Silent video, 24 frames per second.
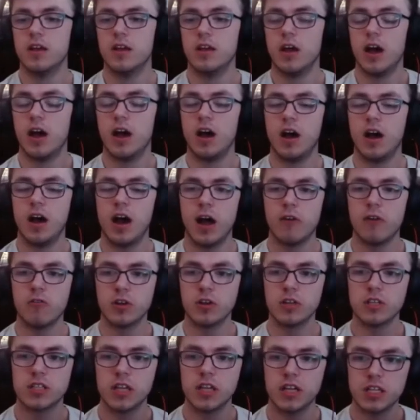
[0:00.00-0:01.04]
I run
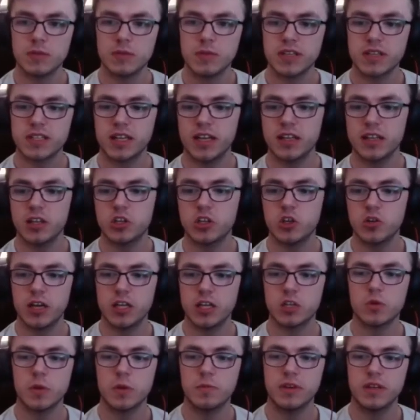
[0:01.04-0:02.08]
stuns because I like the 2
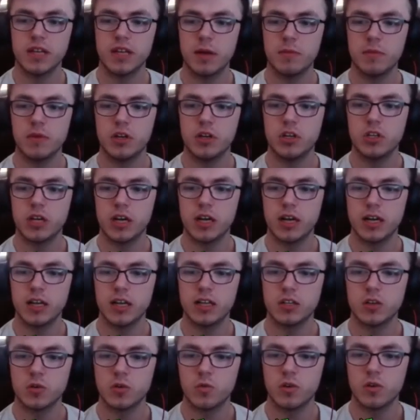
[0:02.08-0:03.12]
lines of weapon damage
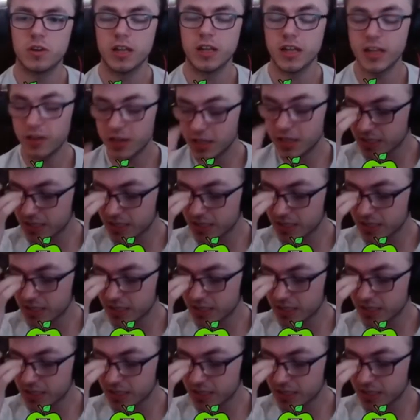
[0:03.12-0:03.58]
and 1 line. Now this